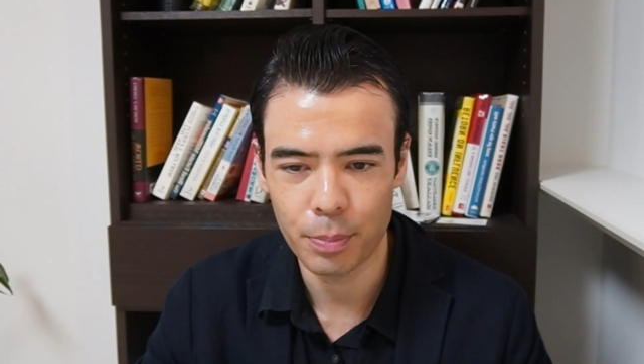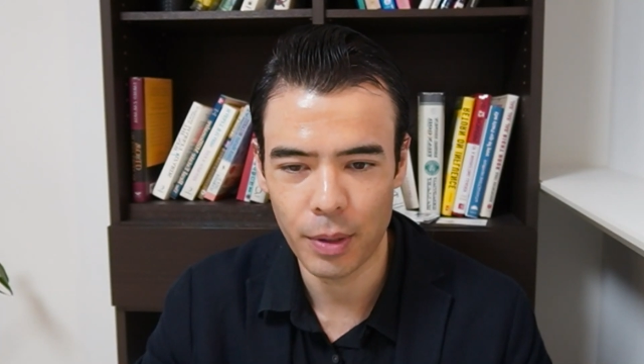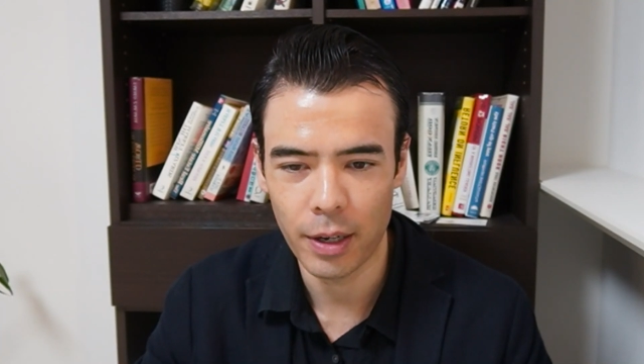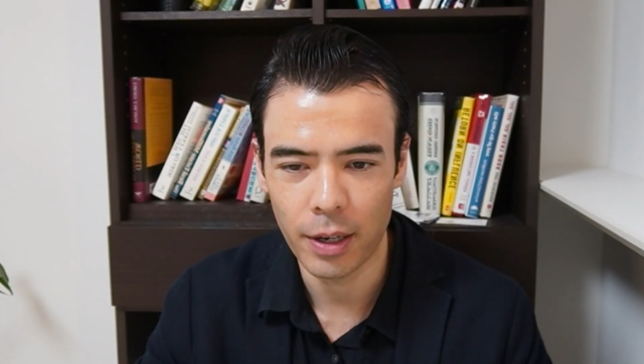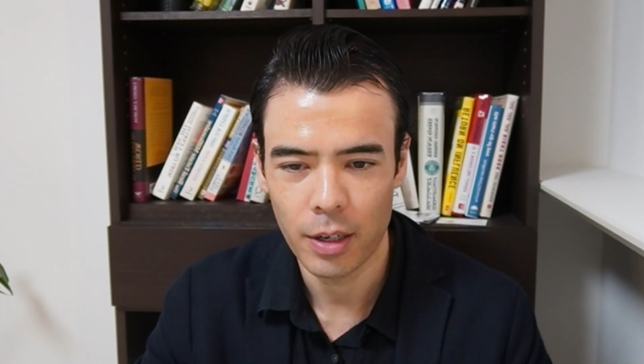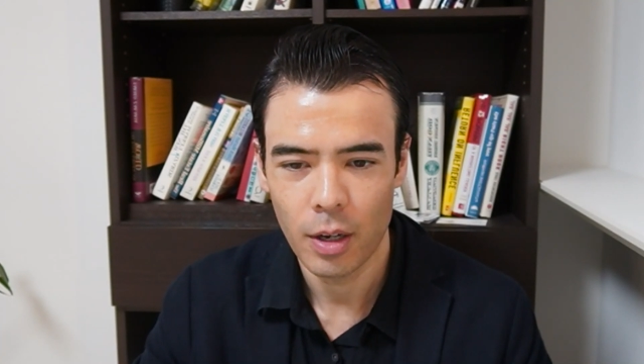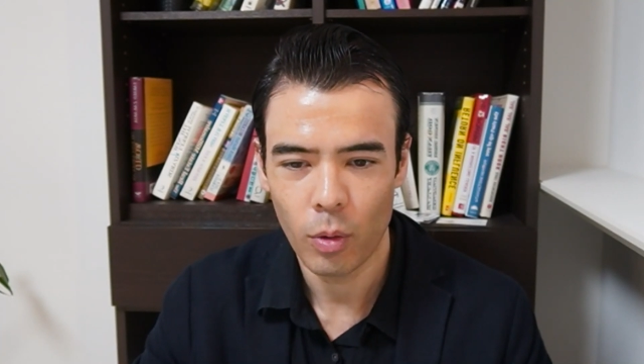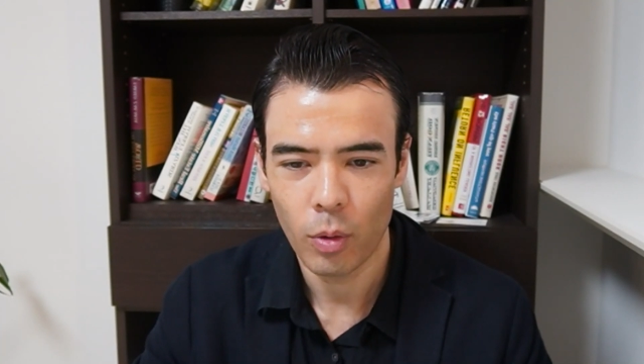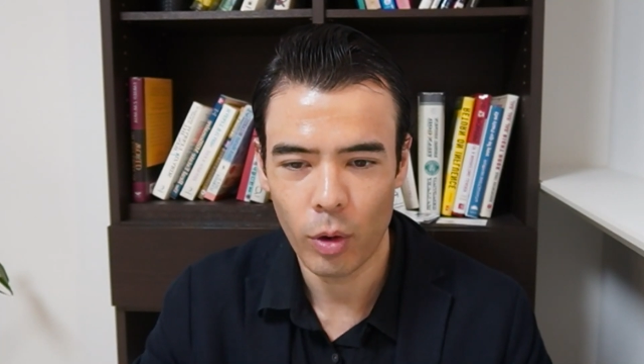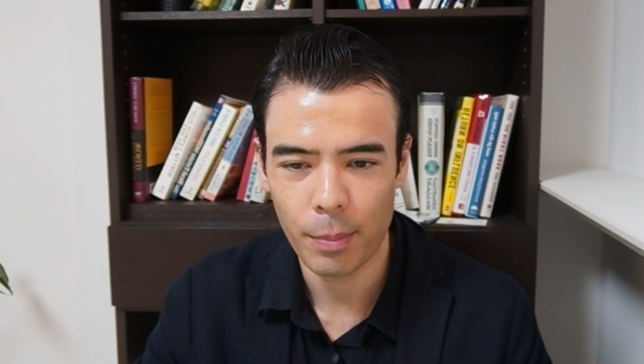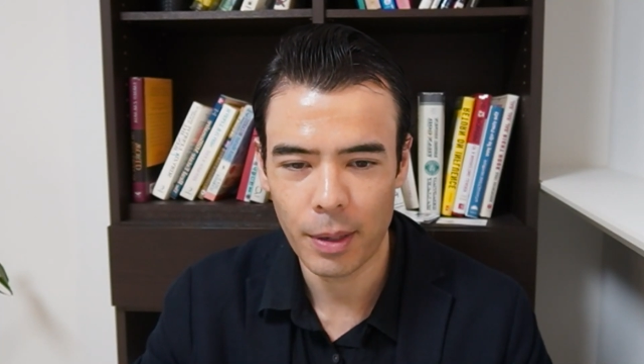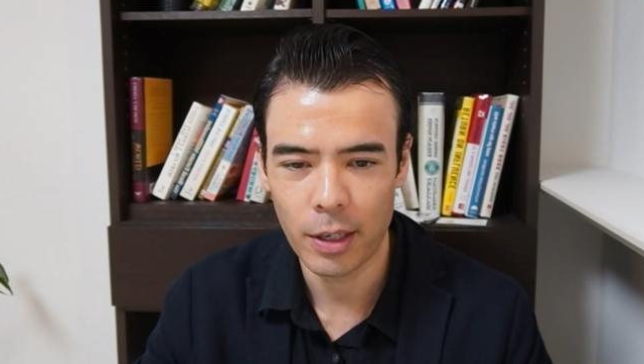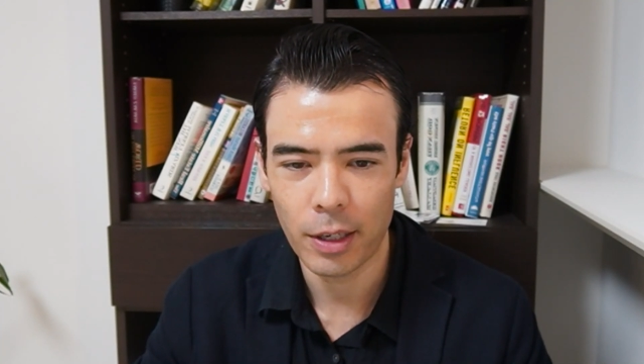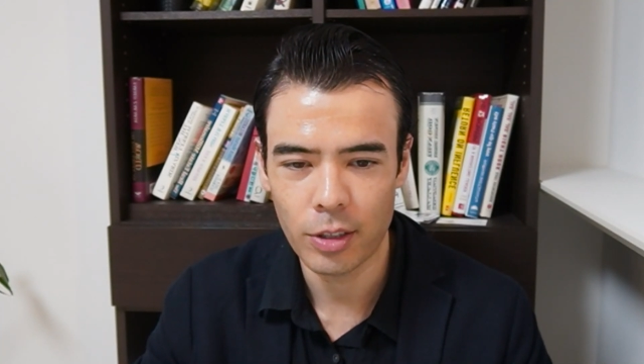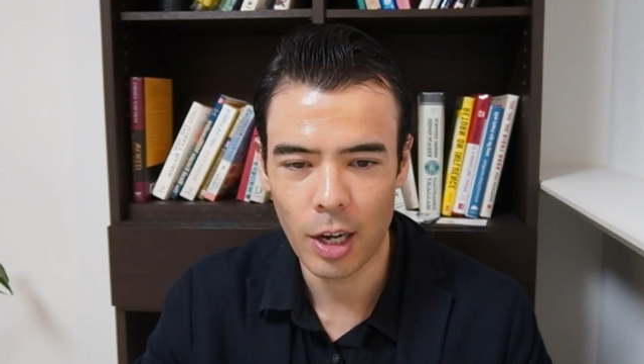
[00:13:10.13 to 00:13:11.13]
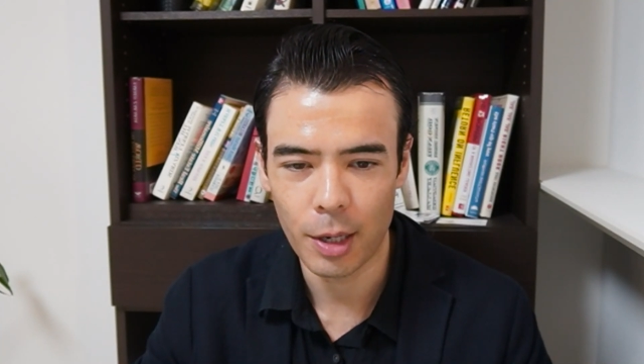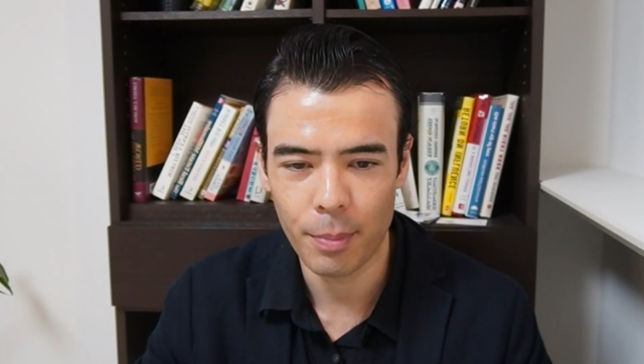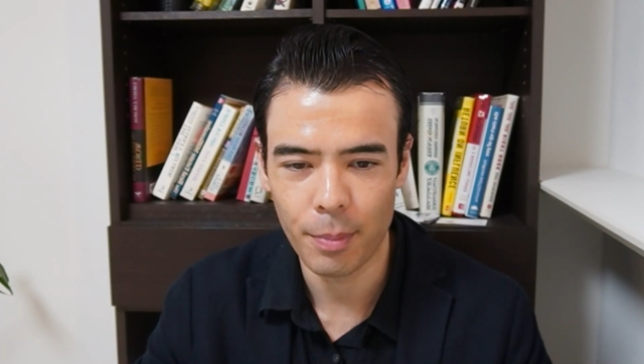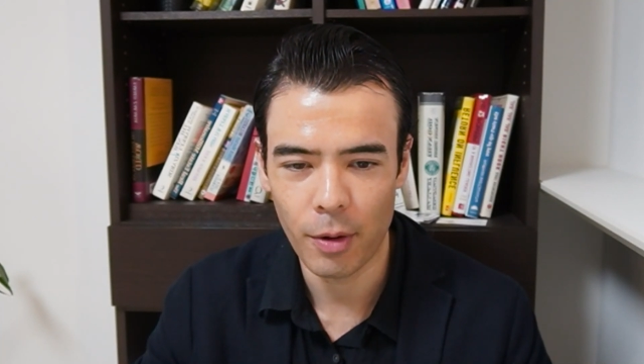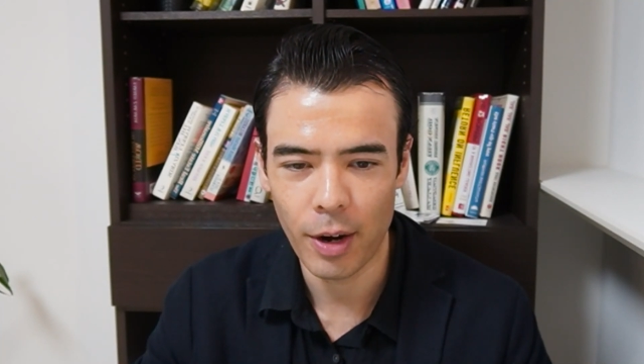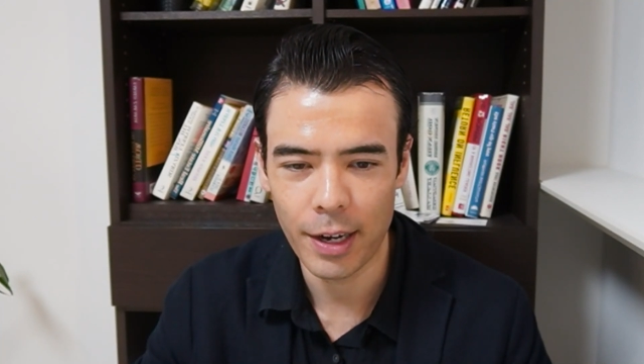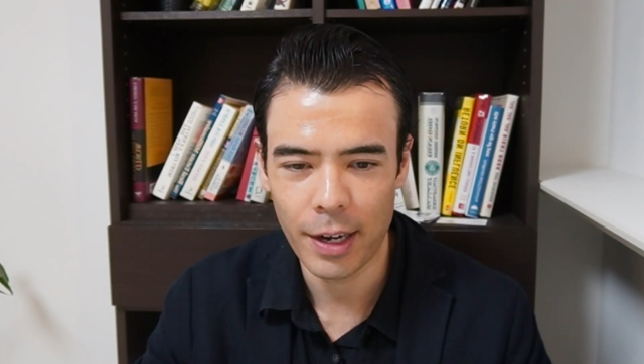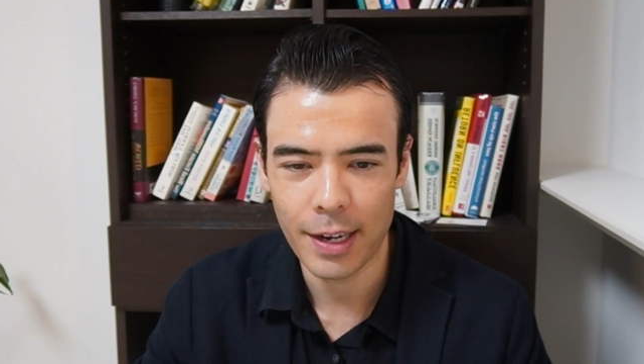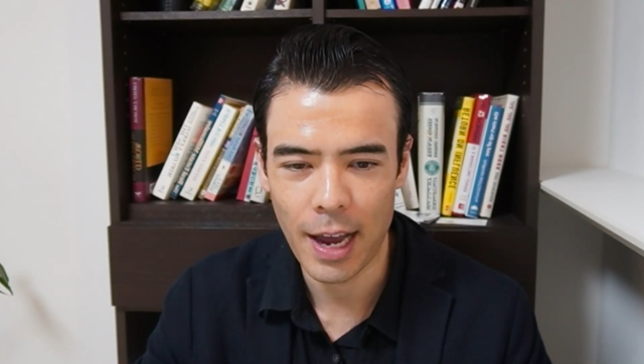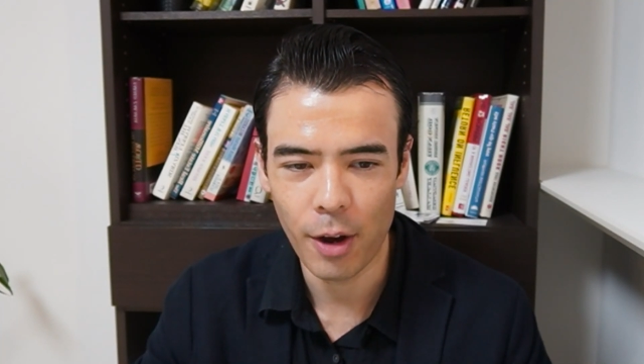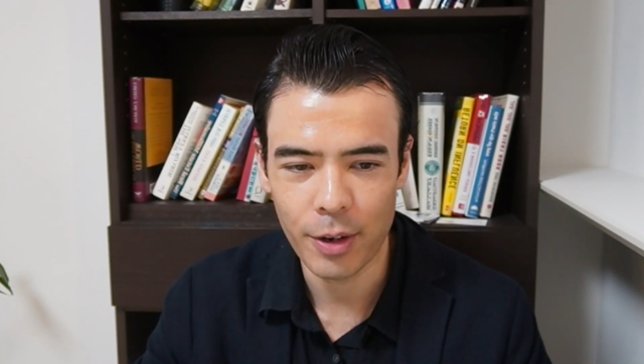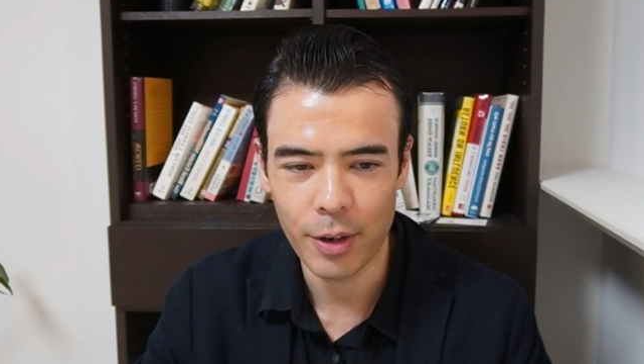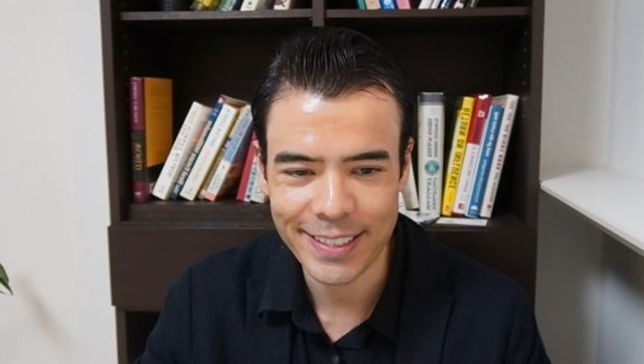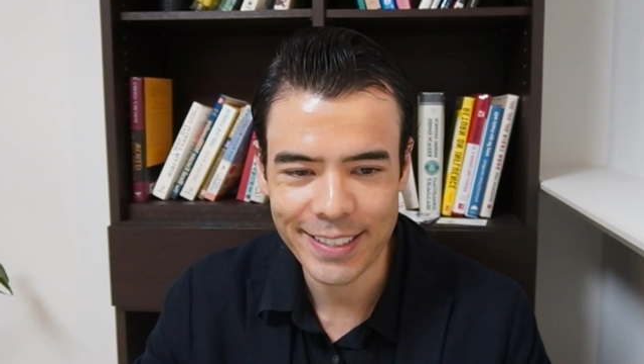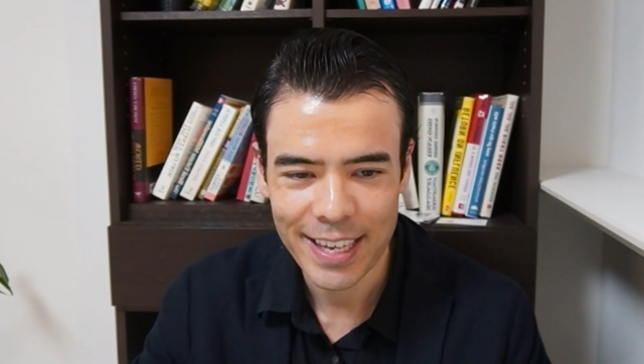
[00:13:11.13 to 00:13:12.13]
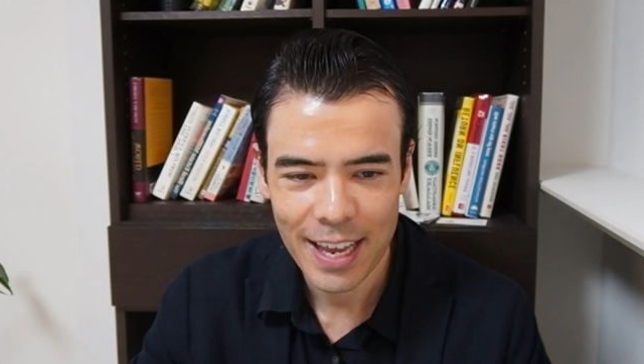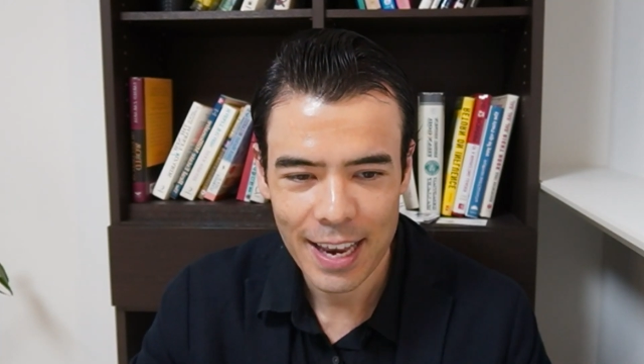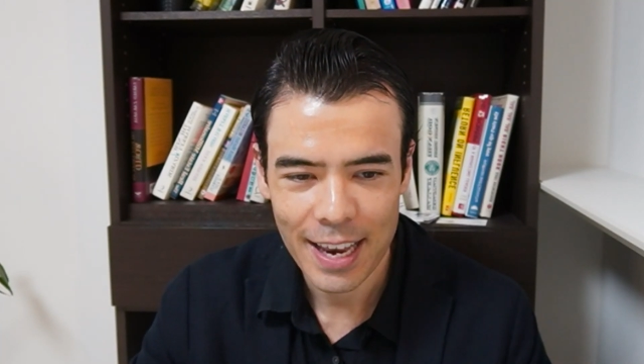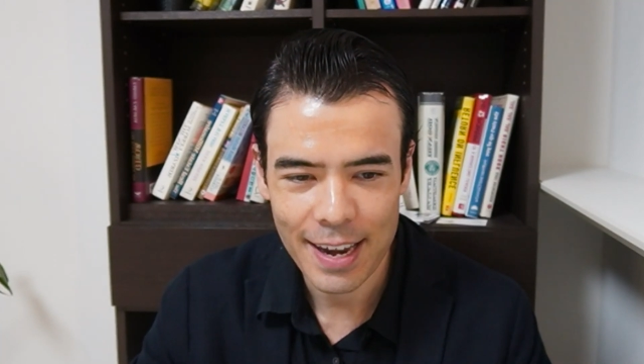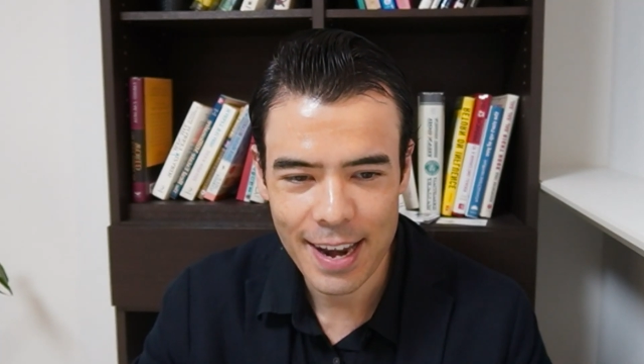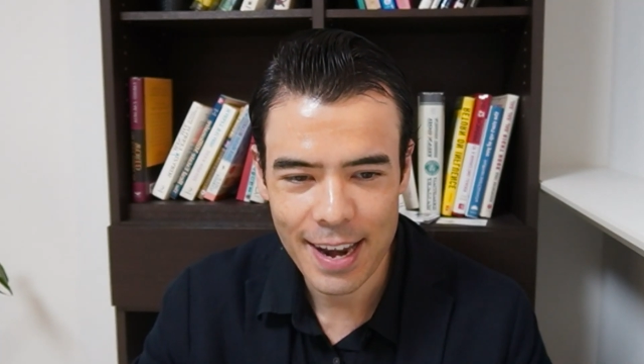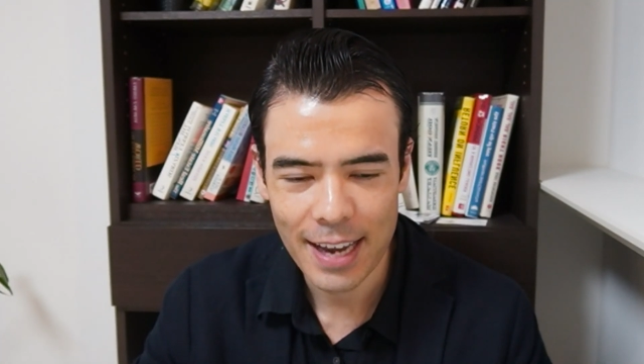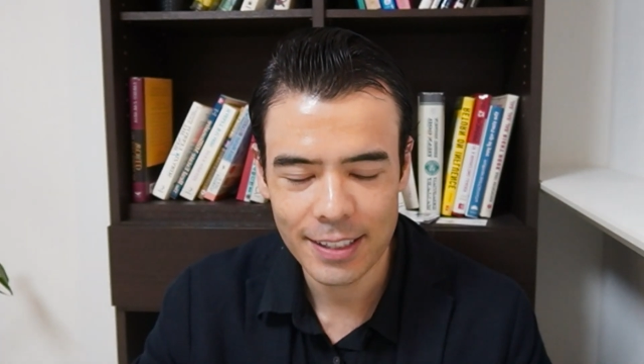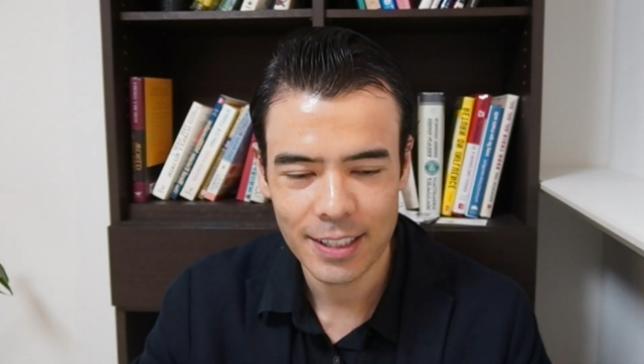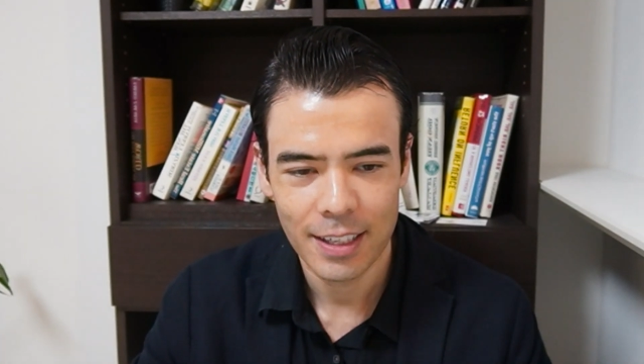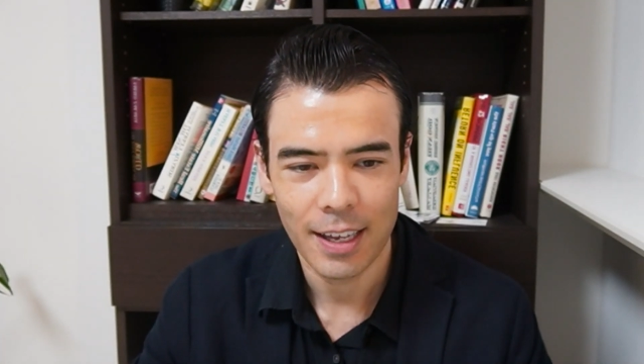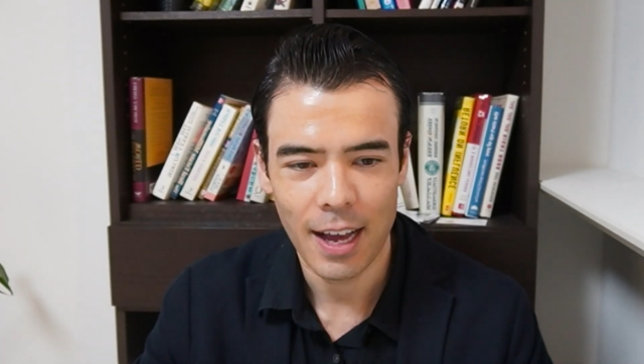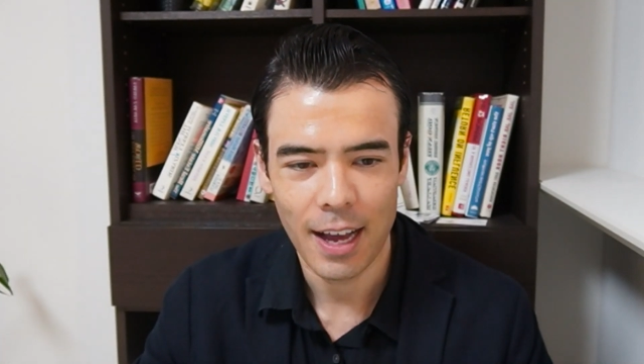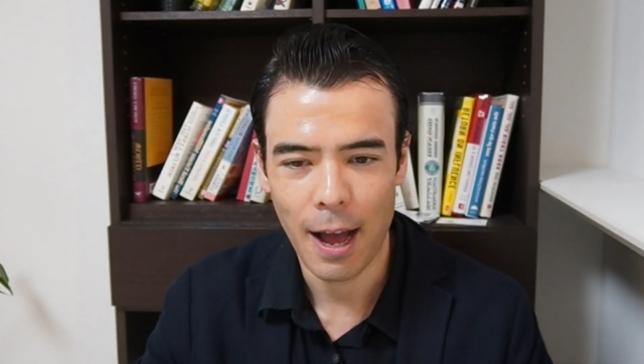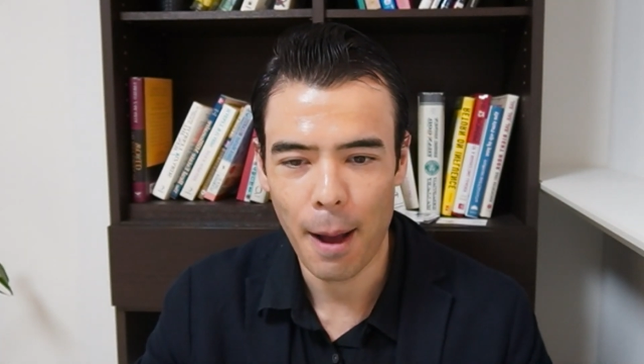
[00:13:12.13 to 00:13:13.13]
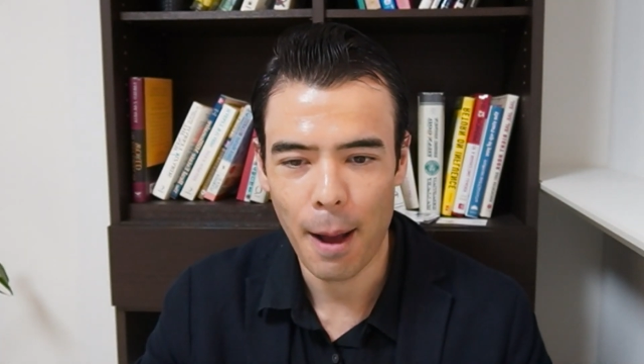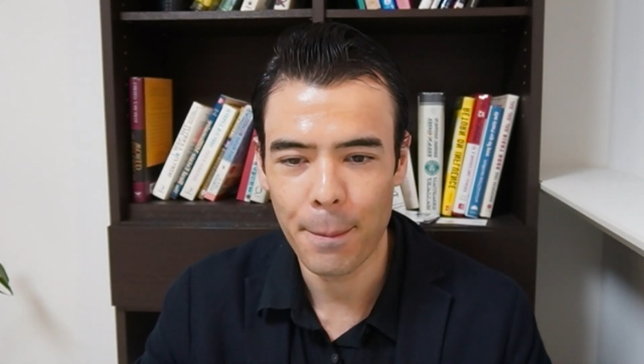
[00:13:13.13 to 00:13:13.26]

but what I'm going to talk about right now is net uh,